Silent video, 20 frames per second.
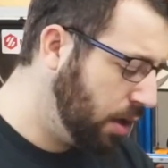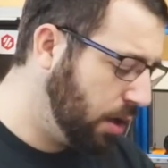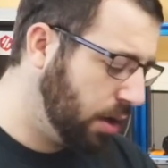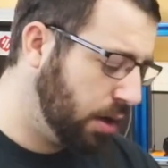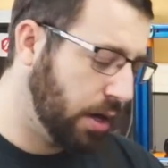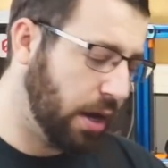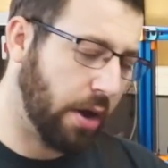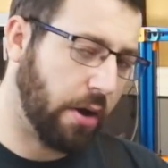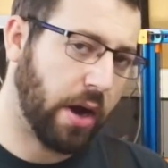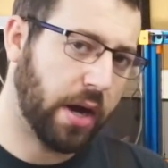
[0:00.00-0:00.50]

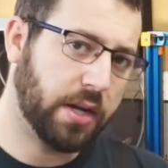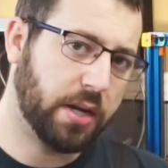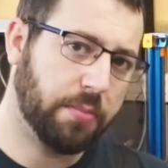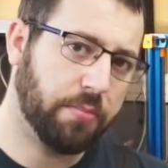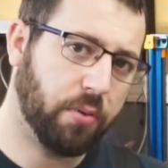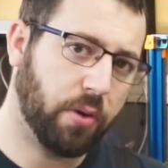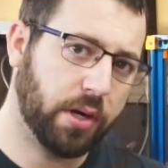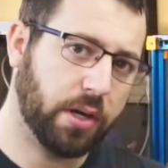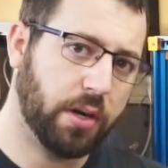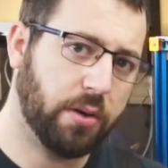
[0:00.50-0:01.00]
Now, I did
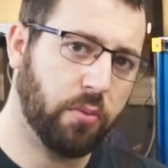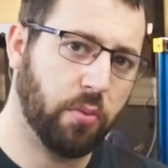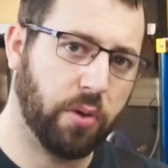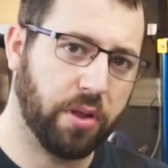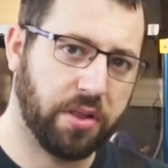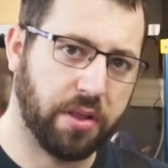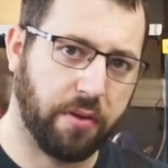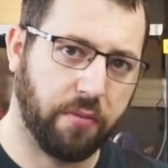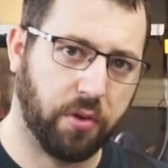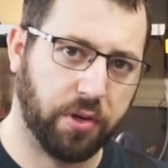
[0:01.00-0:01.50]
print it with
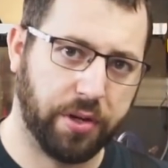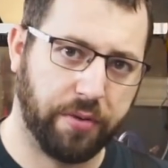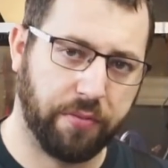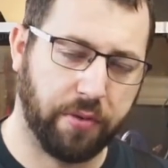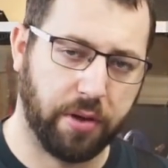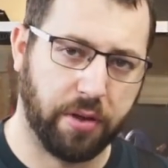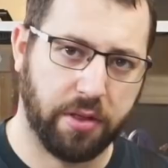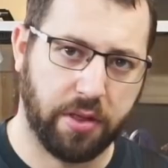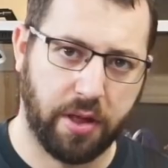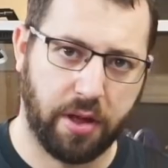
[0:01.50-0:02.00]
several
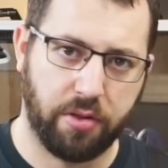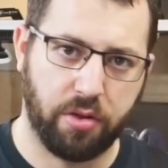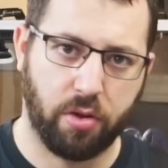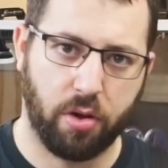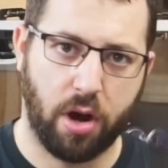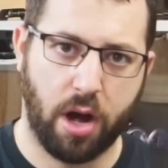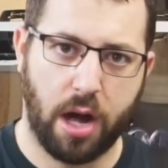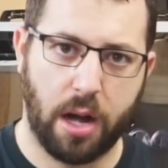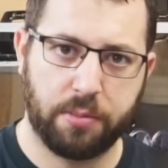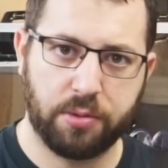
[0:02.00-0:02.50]
different slicer
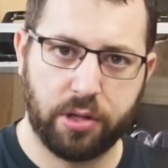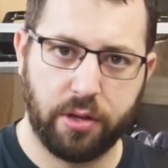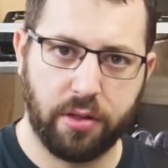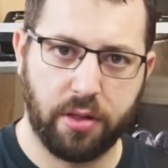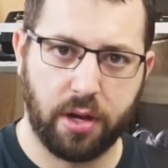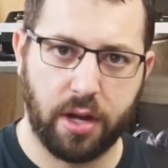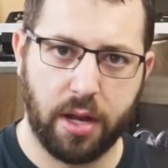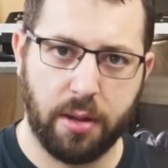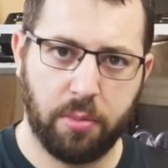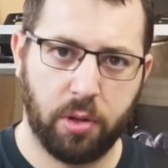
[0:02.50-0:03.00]
options
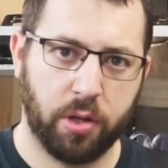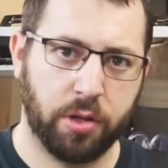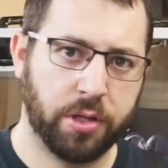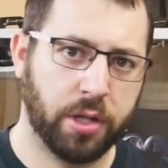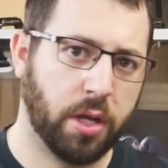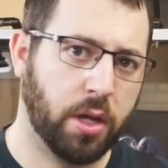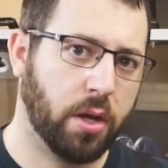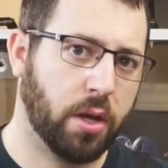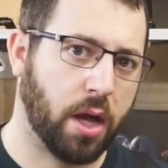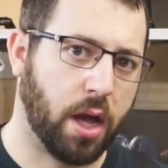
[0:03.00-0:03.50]
enabled,
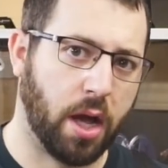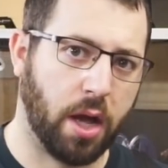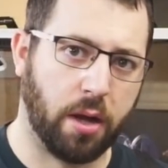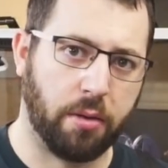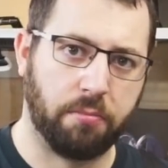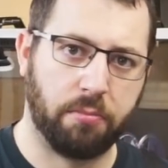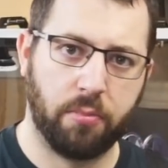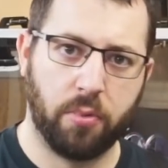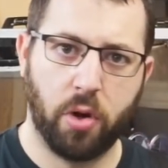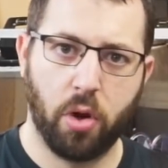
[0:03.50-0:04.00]
uh,
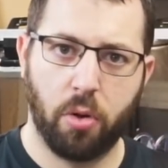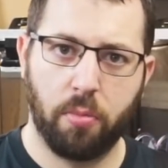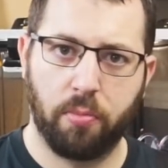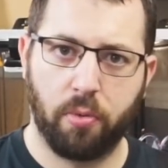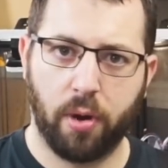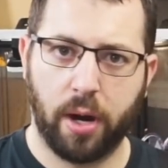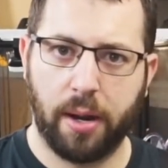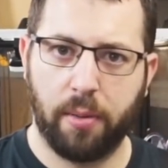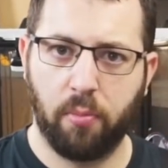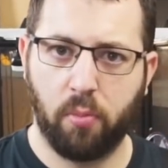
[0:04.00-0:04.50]
no
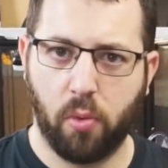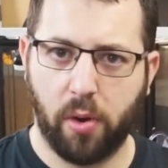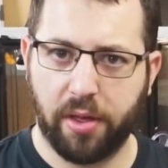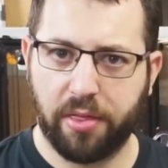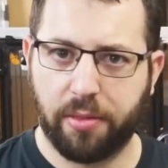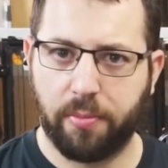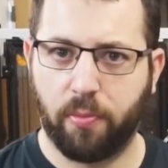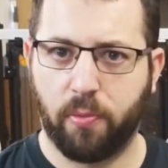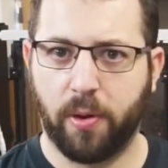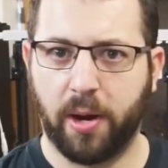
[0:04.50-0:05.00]
brim,
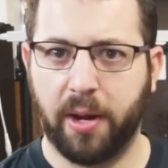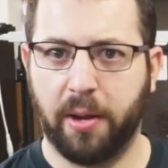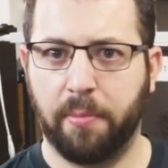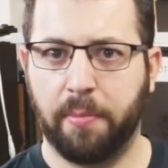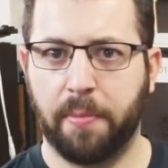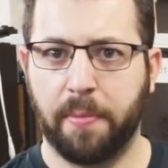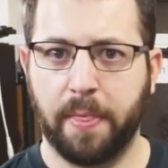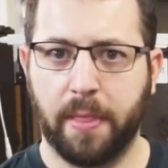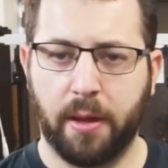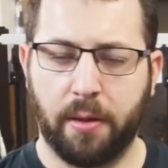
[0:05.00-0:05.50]
with
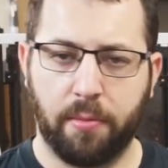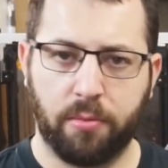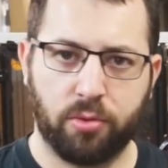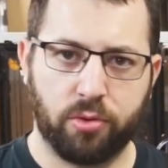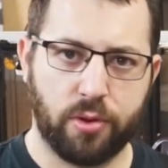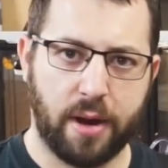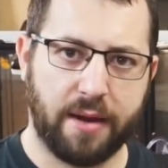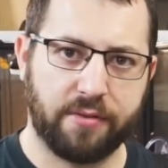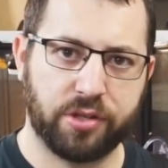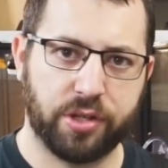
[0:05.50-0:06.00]
brim,
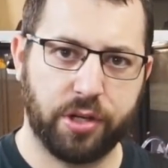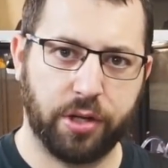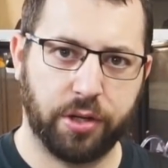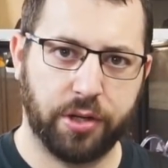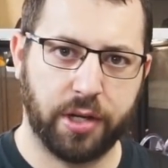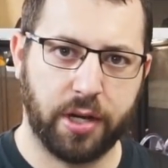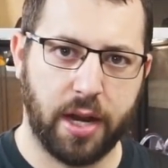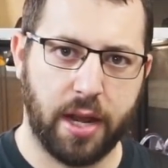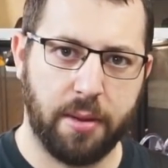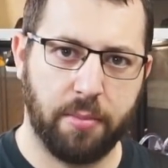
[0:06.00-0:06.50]
draft shield
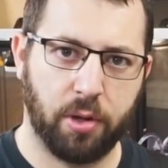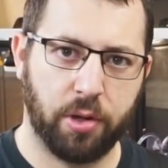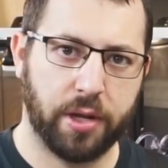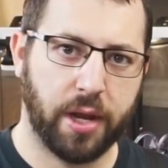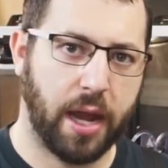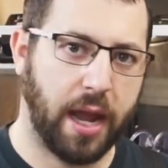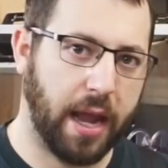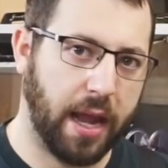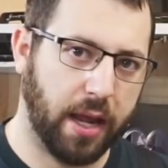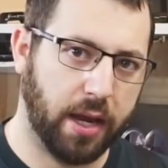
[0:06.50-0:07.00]
enabled
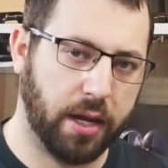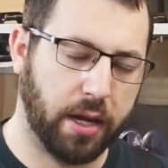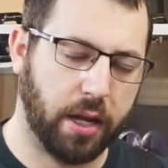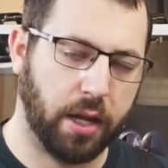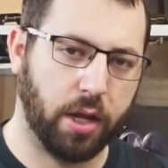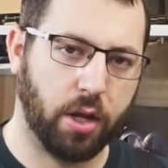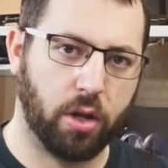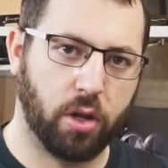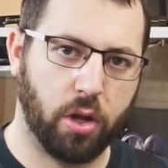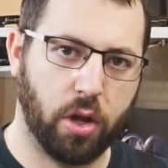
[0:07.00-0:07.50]
and
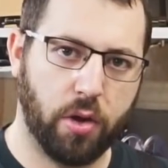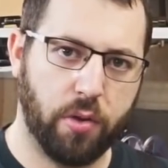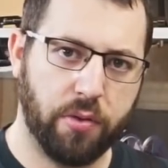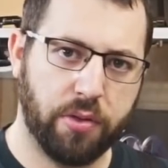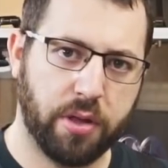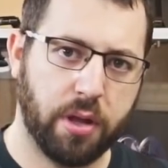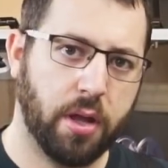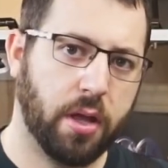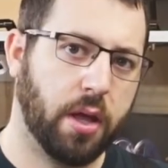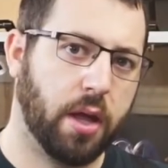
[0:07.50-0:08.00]

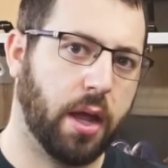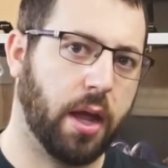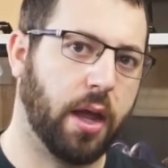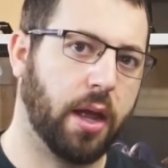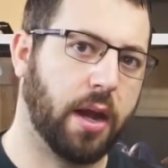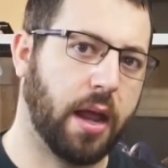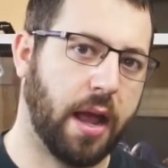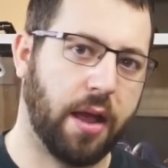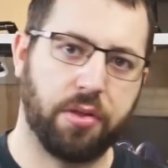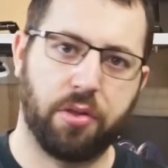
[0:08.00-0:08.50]
enclosed.
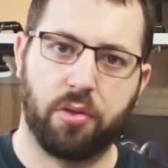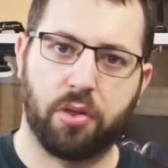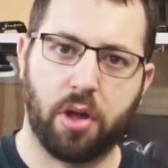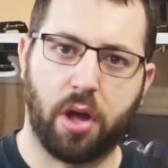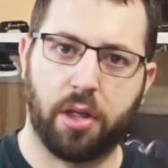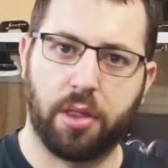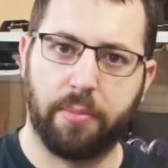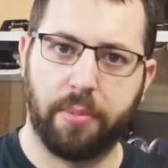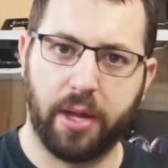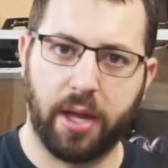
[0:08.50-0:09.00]
And as you saw
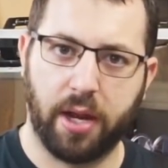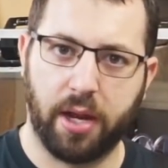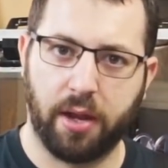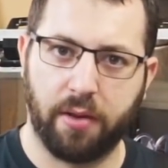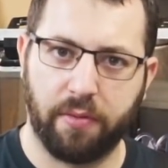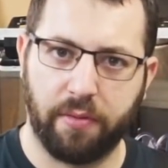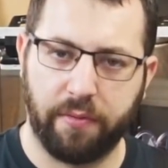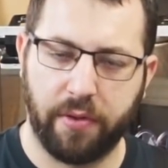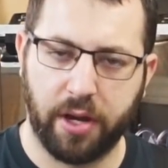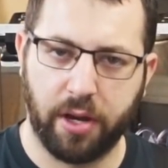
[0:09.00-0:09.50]
in the beginning of
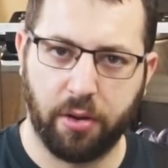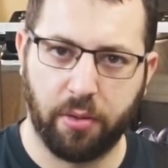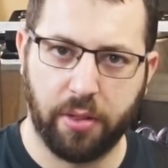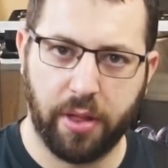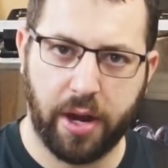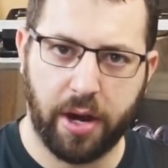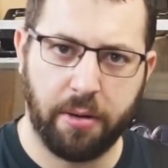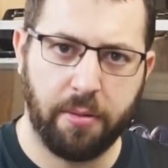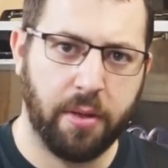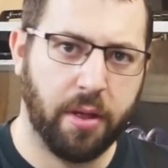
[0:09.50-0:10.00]
the video
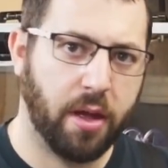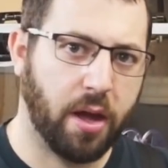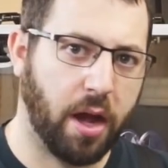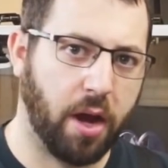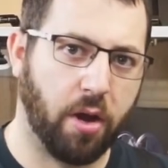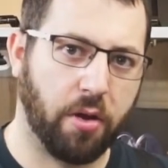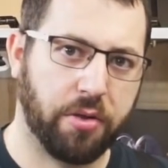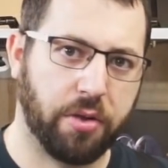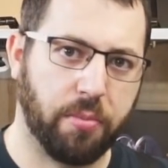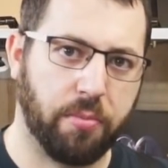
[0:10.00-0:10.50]
there, I
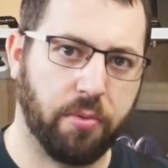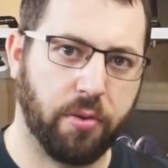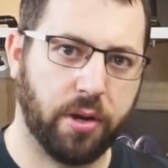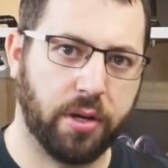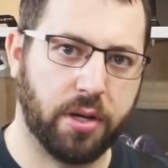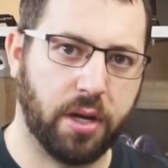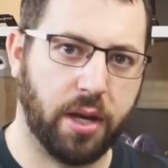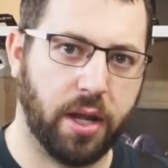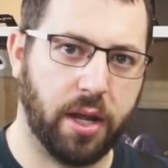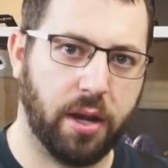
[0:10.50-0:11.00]
also
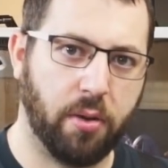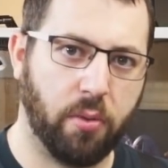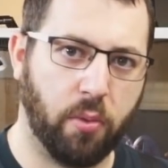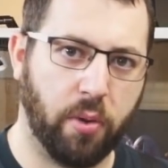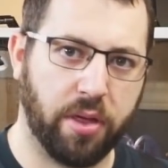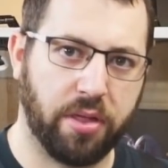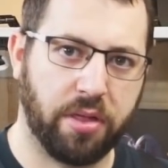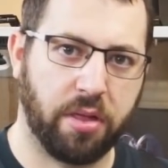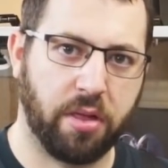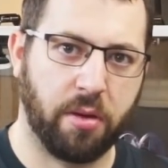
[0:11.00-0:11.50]
printed it
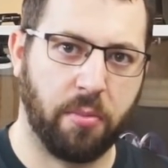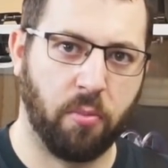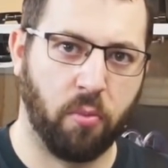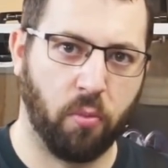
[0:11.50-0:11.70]
with some